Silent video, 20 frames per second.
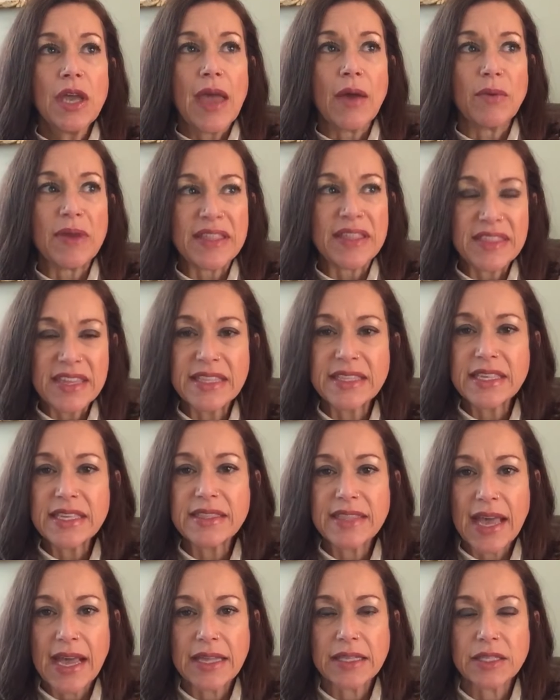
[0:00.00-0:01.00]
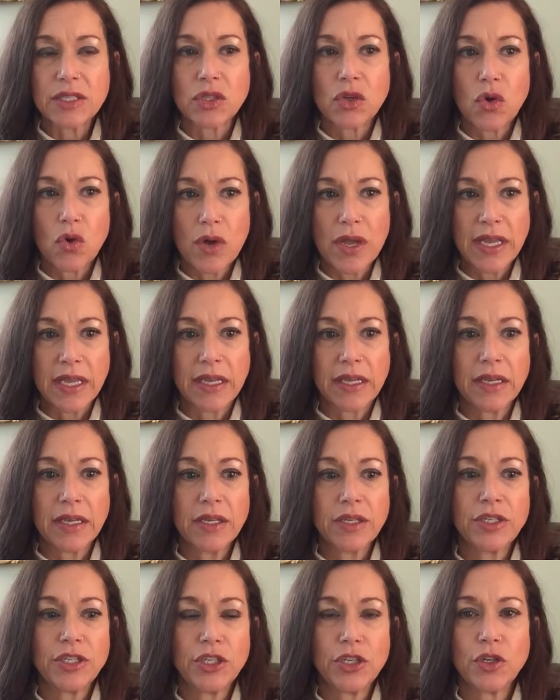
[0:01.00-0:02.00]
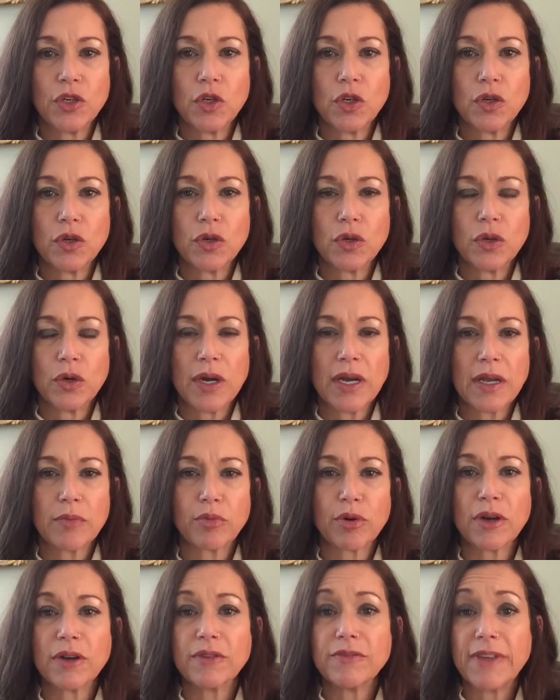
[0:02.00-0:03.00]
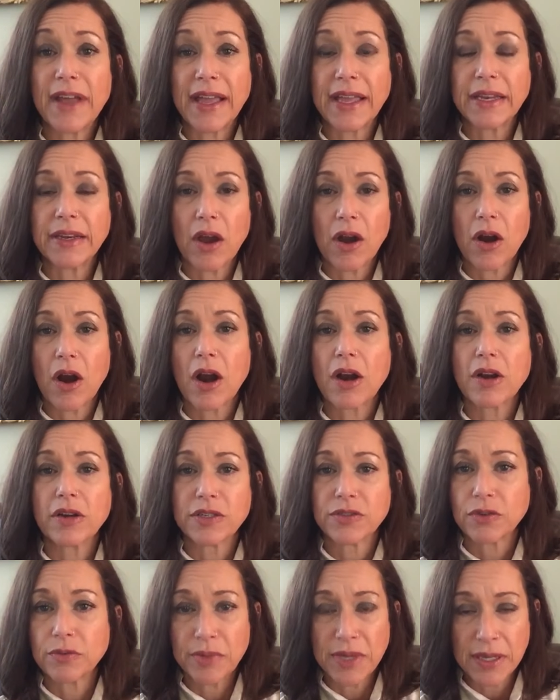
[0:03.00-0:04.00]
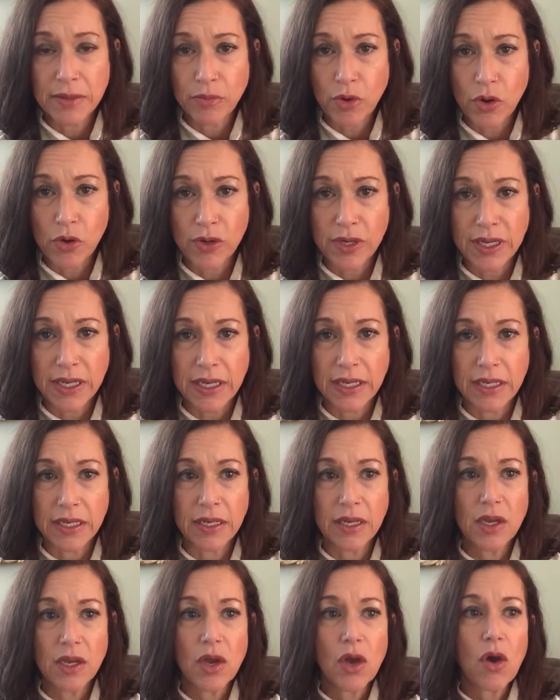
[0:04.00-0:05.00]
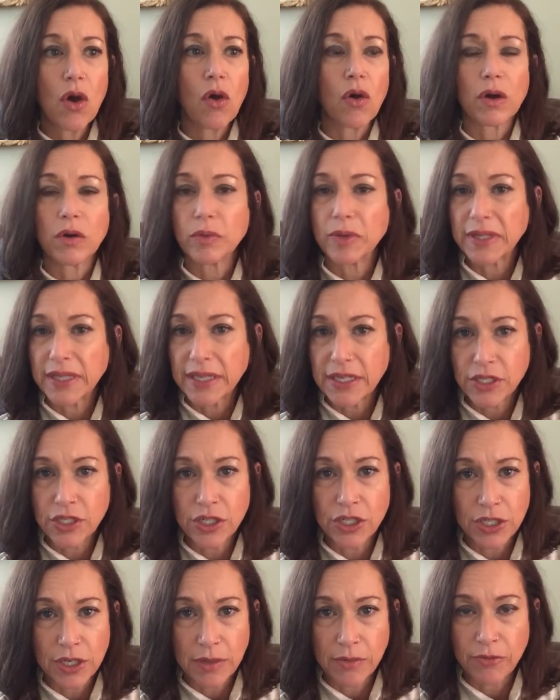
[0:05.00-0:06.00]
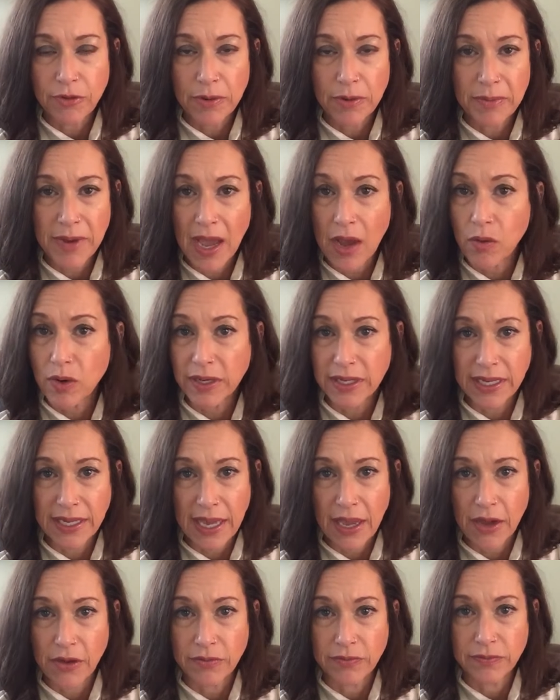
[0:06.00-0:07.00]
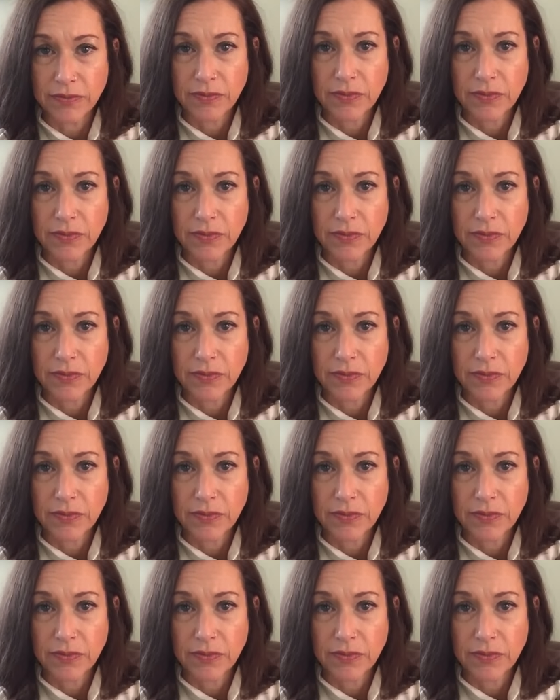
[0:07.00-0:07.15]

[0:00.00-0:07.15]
And we think that that's going to prevent our hearts from being broken or a relationship from not working out.